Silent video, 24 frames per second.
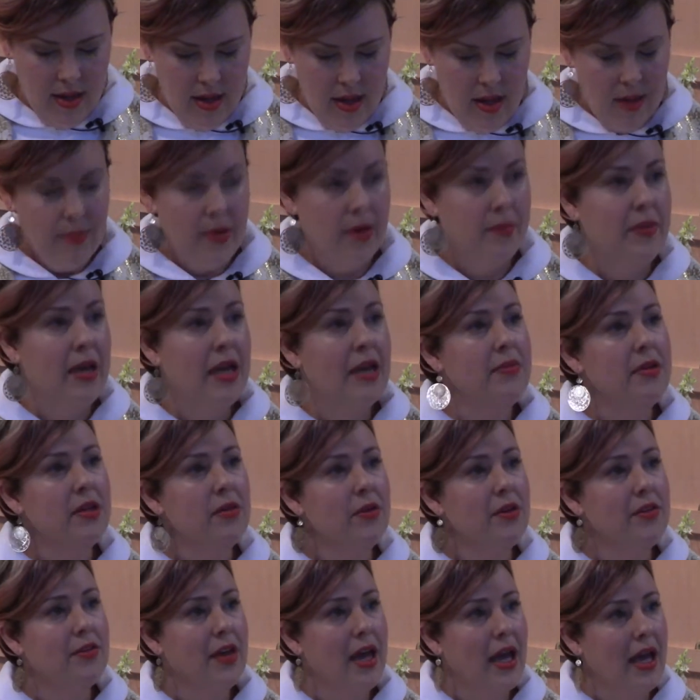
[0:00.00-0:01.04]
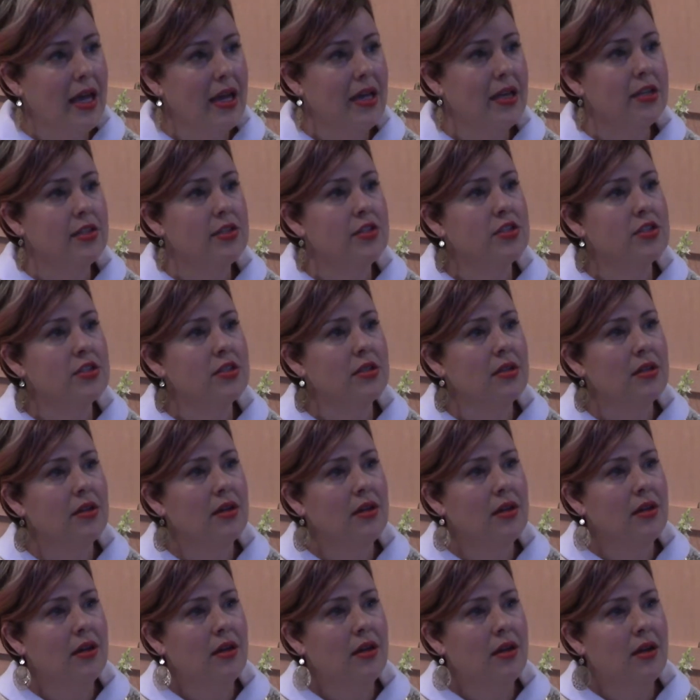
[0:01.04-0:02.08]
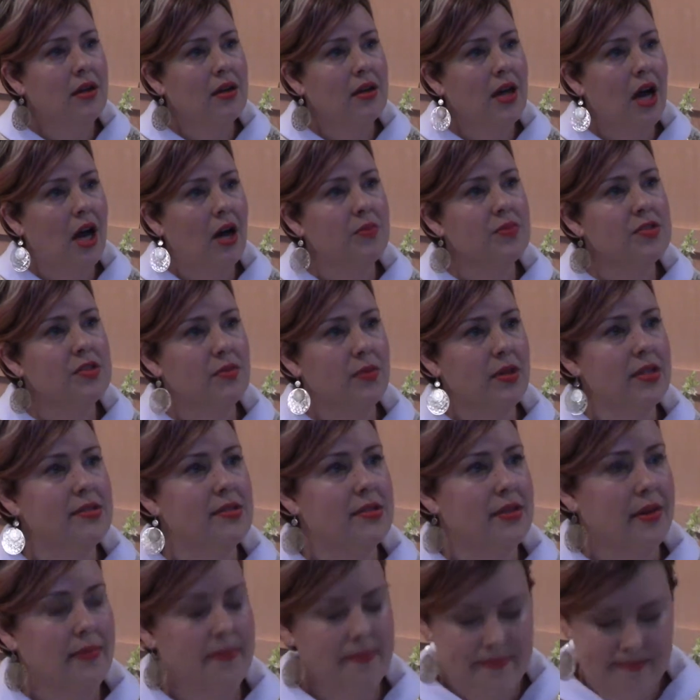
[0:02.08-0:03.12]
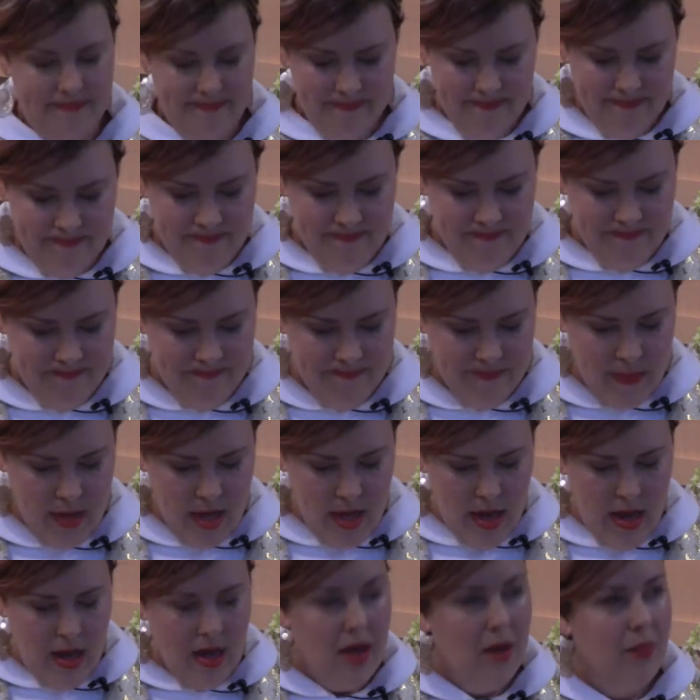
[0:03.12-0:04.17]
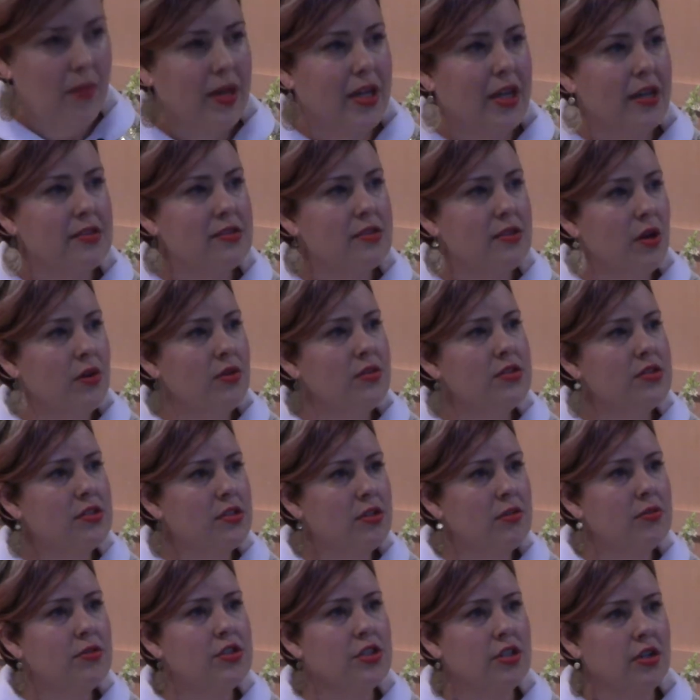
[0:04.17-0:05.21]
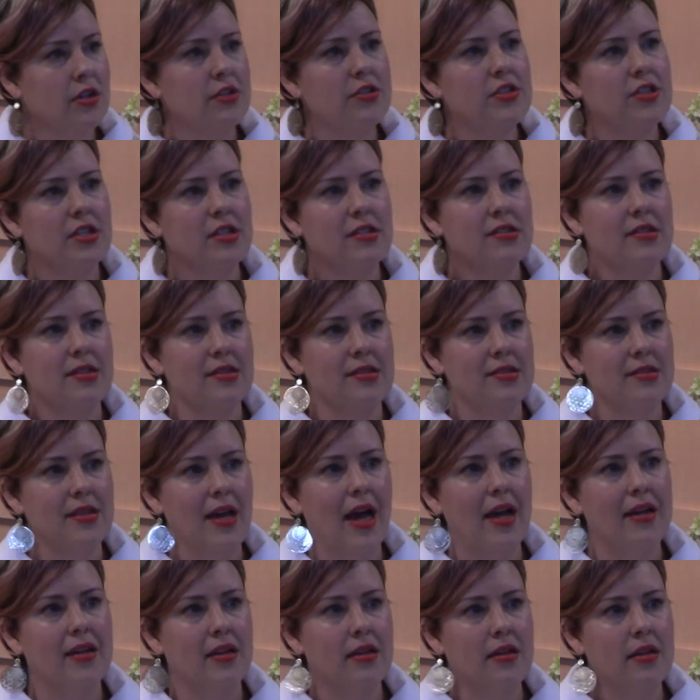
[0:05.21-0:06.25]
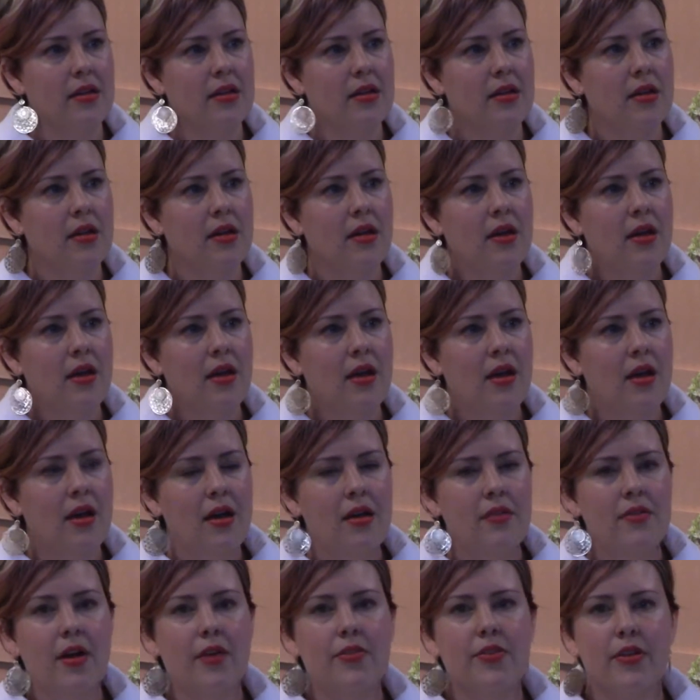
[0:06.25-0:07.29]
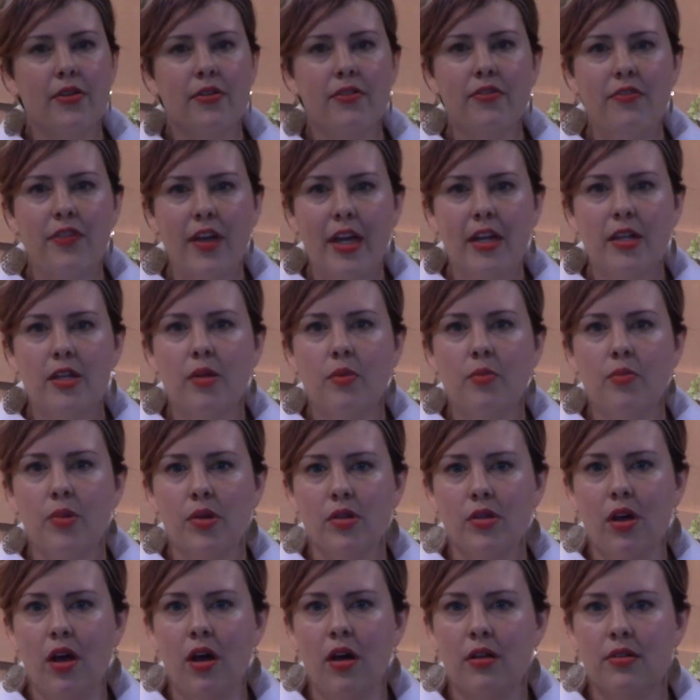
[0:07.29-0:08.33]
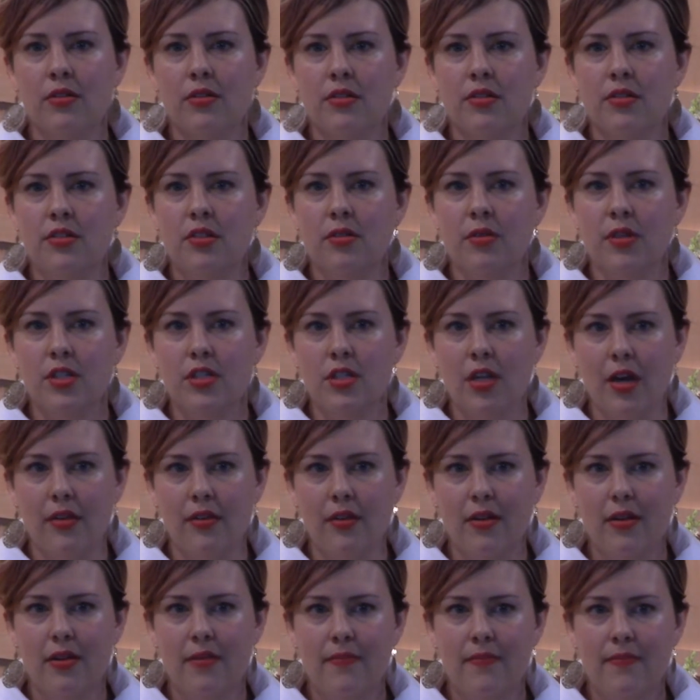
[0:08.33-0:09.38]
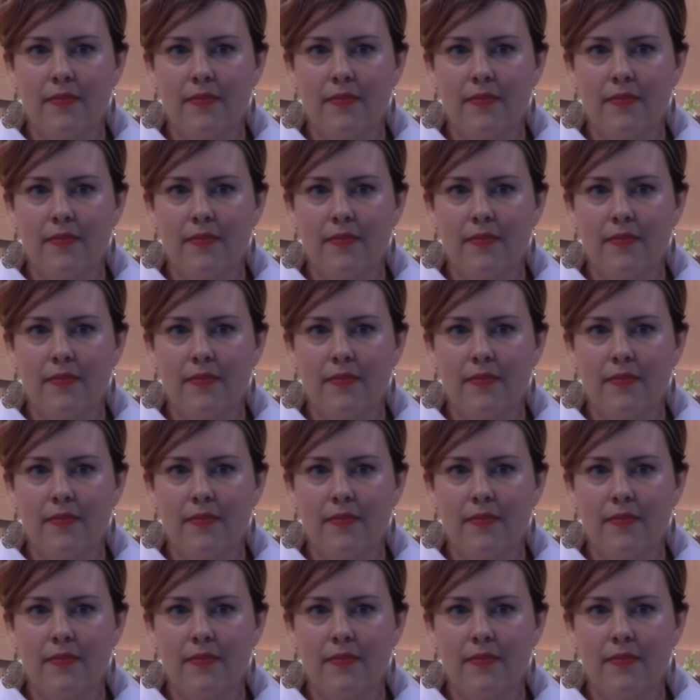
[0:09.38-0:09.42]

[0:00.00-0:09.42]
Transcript: But maybe with age comes wisdom. Because those two churches decided that their fate belonged to each other.